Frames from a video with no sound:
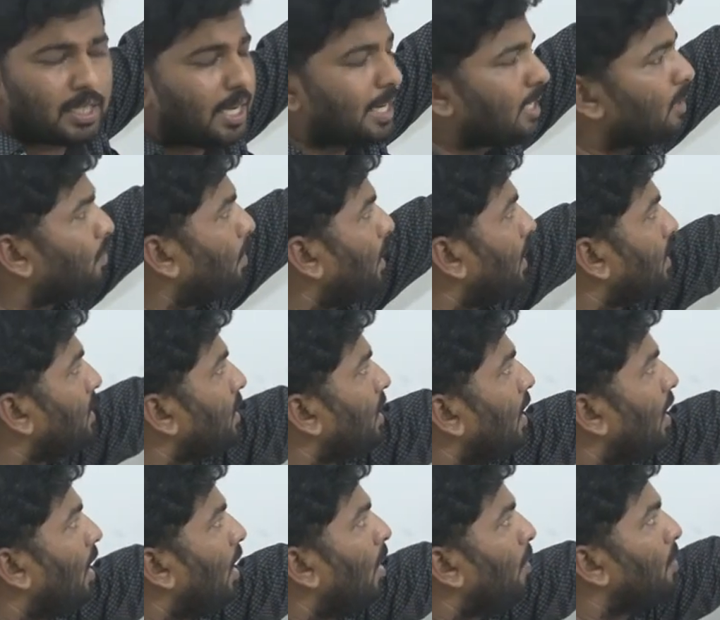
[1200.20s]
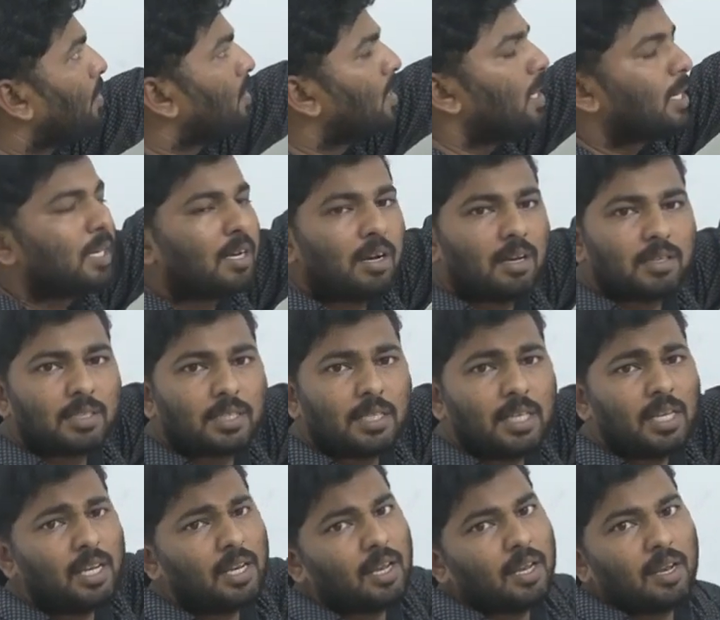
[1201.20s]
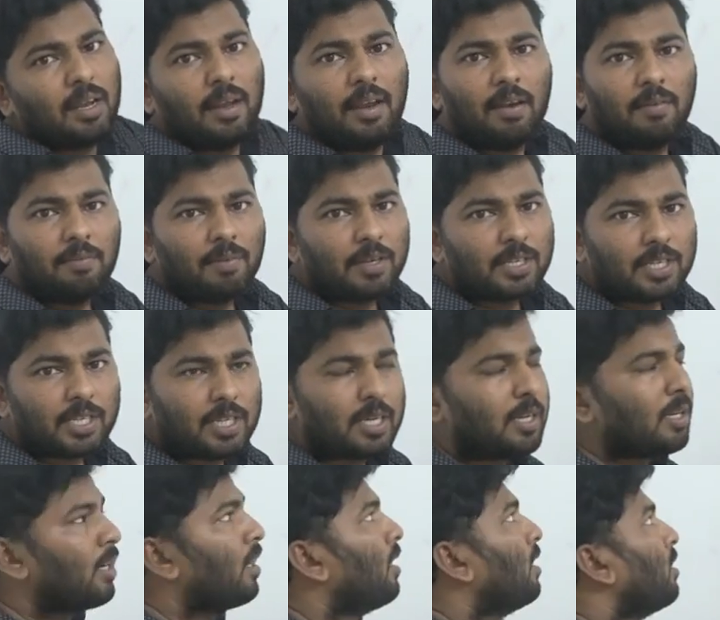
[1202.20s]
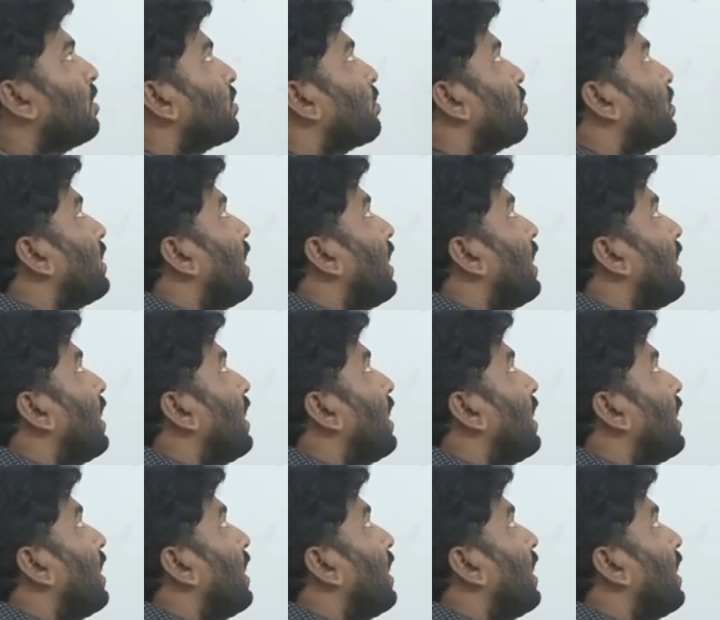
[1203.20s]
takes place, obviously it causes the infection. So